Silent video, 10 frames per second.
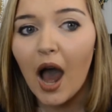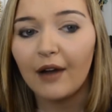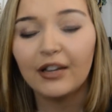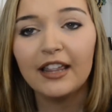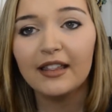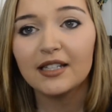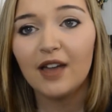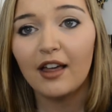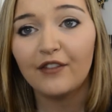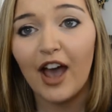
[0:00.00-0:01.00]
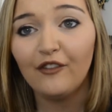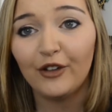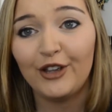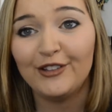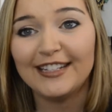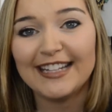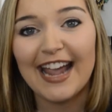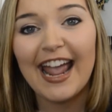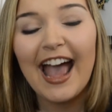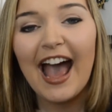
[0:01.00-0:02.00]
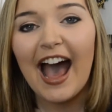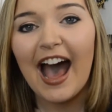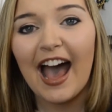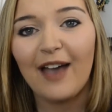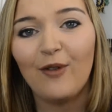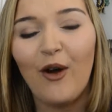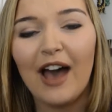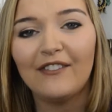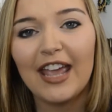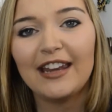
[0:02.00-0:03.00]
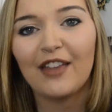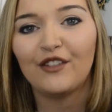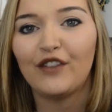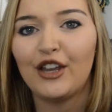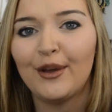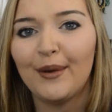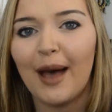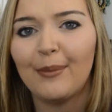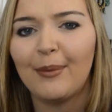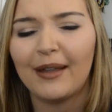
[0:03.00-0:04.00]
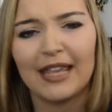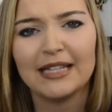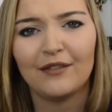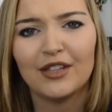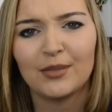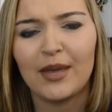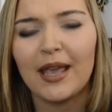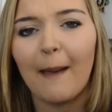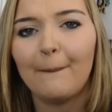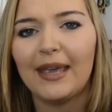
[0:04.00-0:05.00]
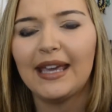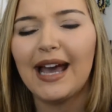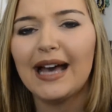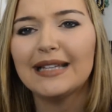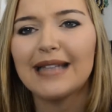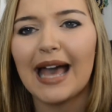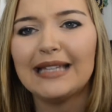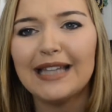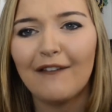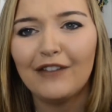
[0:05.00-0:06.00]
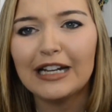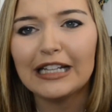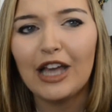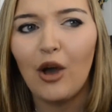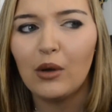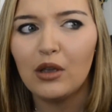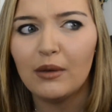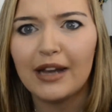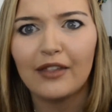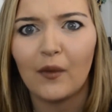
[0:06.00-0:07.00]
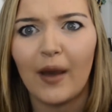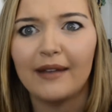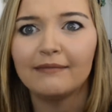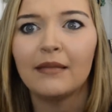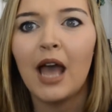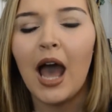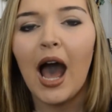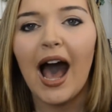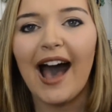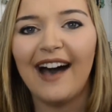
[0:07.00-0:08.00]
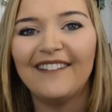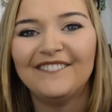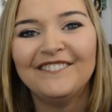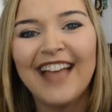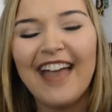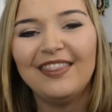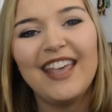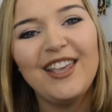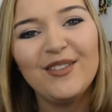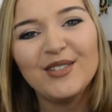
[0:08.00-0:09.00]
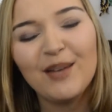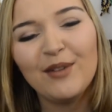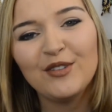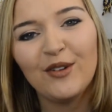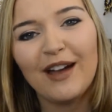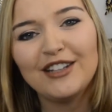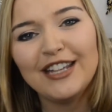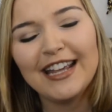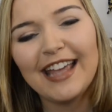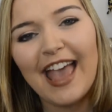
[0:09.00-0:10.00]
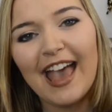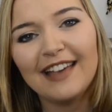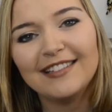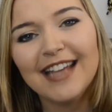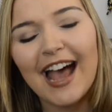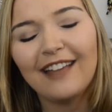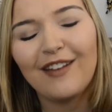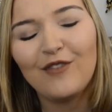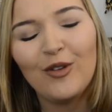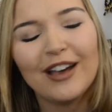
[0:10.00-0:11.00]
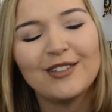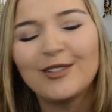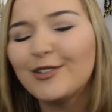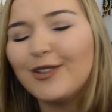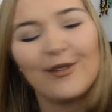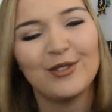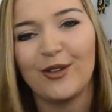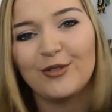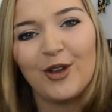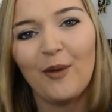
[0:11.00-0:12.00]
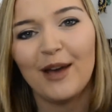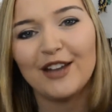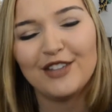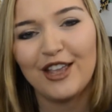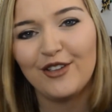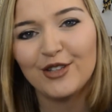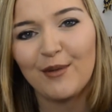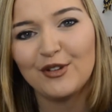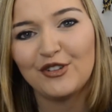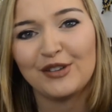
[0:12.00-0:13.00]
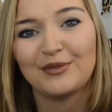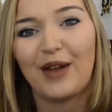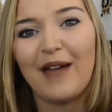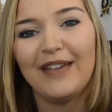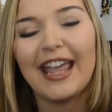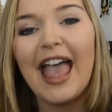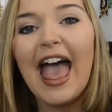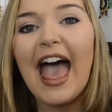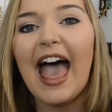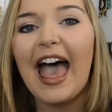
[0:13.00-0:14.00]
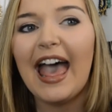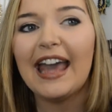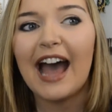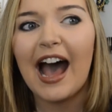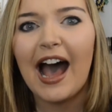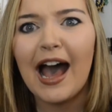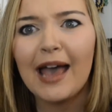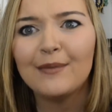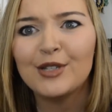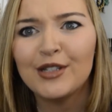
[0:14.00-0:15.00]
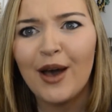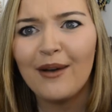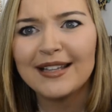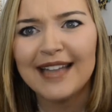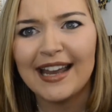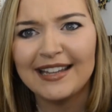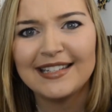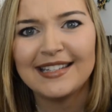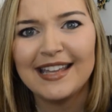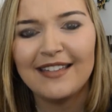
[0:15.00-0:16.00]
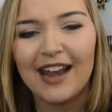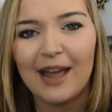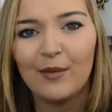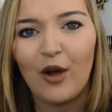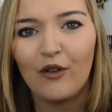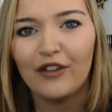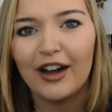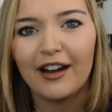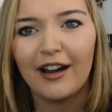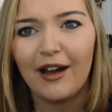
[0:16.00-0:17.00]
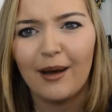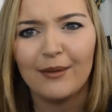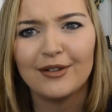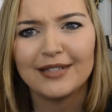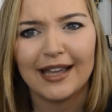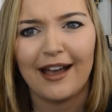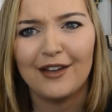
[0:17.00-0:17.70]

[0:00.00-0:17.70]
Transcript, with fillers: I really think that's all I've got for you today. I will have another video up by the end of this week because I definitely owe you another one. Thank you so much for watching, and I love you guys so, so, so much. Thank you so much for subscribing, and I'm so excited to see that I'm over almost like